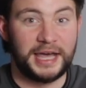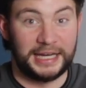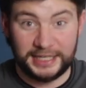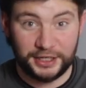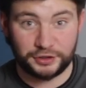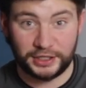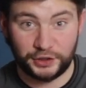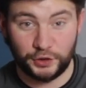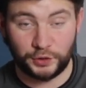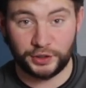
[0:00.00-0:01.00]
Literally,
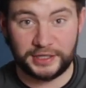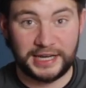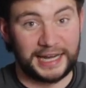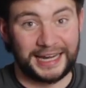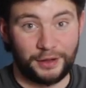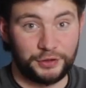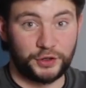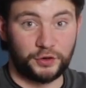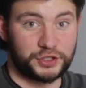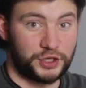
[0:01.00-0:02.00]
you could allow the
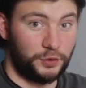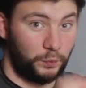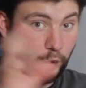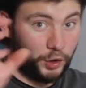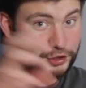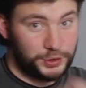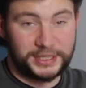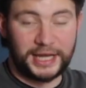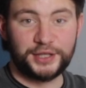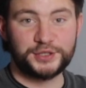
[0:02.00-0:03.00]
dog to watch you
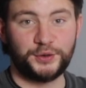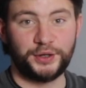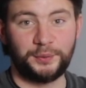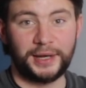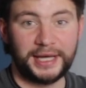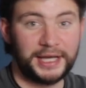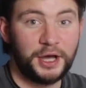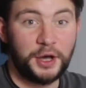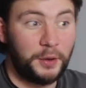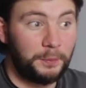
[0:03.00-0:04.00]
take a toy away,
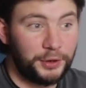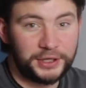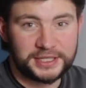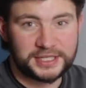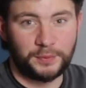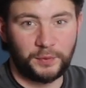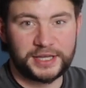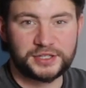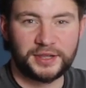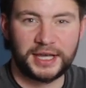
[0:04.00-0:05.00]
put it
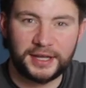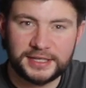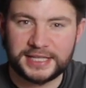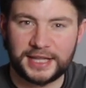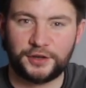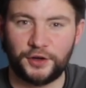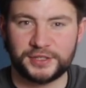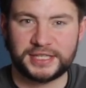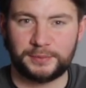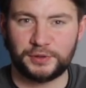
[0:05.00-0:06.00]
somewhere so they understand the
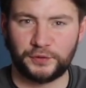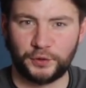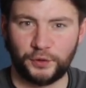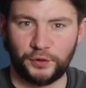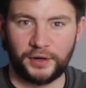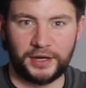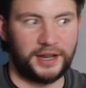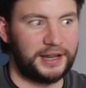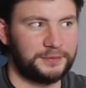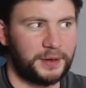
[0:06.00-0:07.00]
concept of your
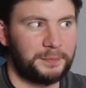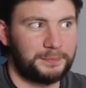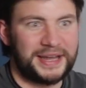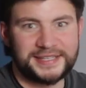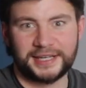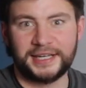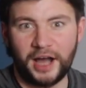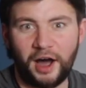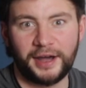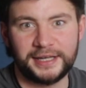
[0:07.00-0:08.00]
basically
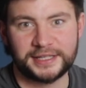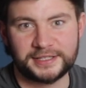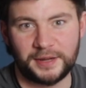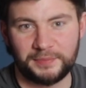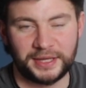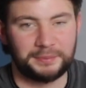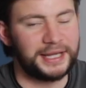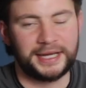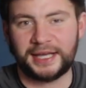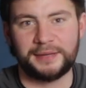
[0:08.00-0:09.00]
hiding something,
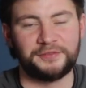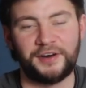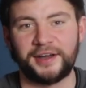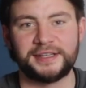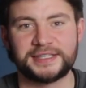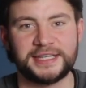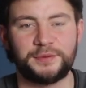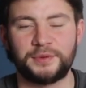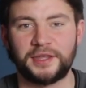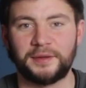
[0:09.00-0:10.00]
playing a game of hide and
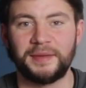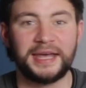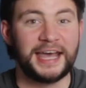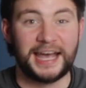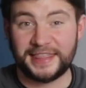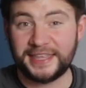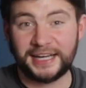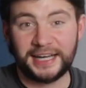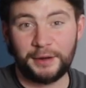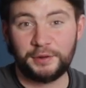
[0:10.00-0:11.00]
seek with them, and then
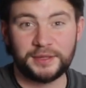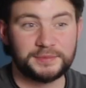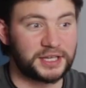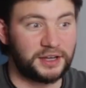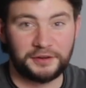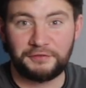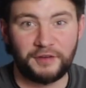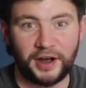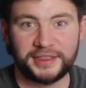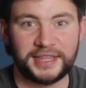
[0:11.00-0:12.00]
allowing them to kind of
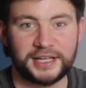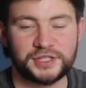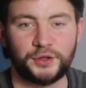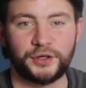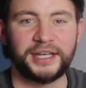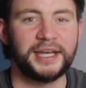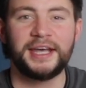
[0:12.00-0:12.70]
find that toy.